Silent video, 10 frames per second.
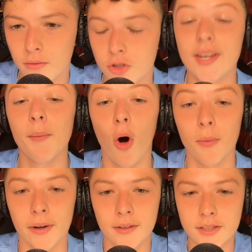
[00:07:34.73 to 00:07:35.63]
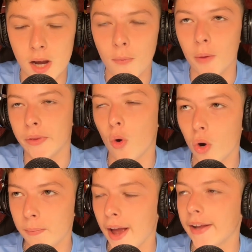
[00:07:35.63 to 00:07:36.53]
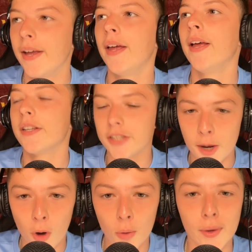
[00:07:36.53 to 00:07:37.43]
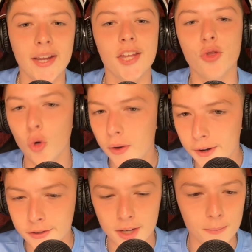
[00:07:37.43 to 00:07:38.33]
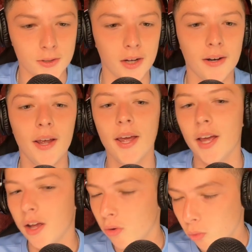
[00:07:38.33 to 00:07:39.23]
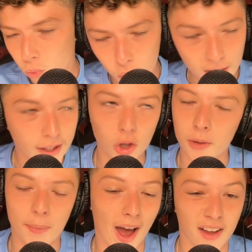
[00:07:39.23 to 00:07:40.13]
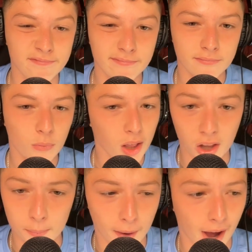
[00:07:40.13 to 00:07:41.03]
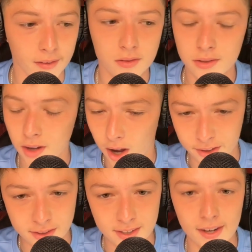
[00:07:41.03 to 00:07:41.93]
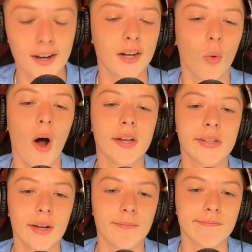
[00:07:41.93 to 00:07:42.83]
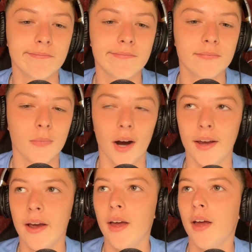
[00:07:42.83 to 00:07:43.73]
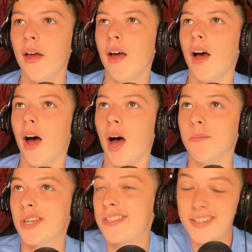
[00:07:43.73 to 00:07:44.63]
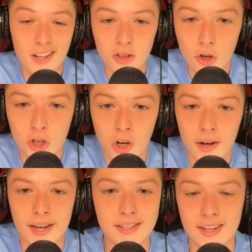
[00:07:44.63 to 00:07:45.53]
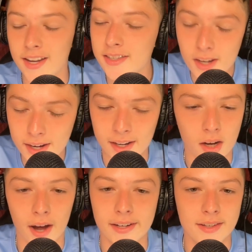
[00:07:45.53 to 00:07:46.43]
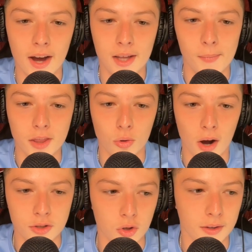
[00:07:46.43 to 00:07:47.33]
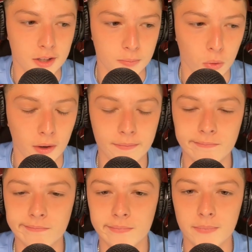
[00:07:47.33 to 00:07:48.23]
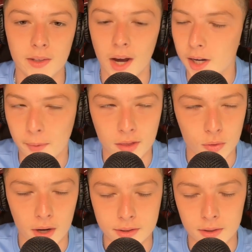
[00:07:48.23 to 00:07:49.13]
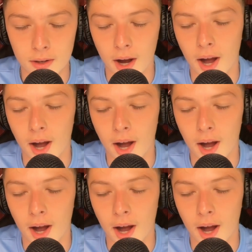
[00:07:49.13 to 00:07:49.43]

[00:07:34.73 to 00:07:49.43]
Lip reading: Hartman. Sam Hartman, the quarterback. Sam Hartman, he threw an interception. Really looked bad. Sickening to watch him, right? Just didn't look good. He's going to get cut. He's not going to make the roster at this point. Not going to make the roster.